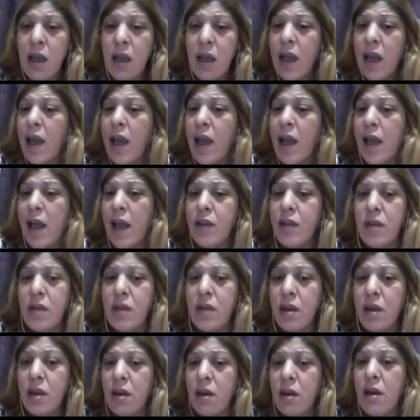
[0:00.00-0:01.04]
and
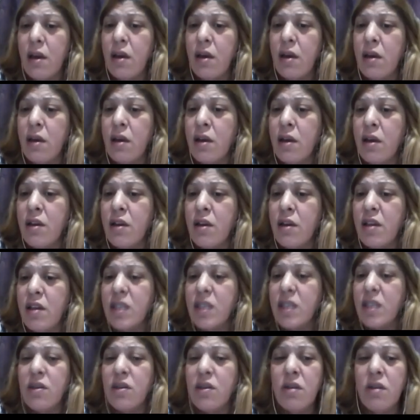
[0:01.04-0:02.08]
this
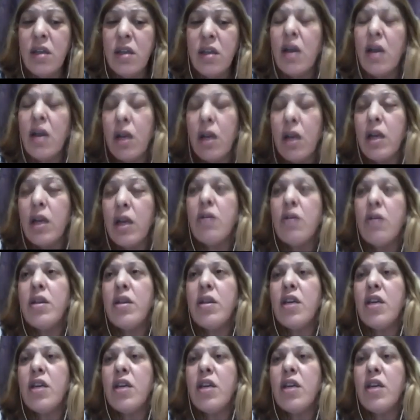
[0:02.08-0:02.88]
chronic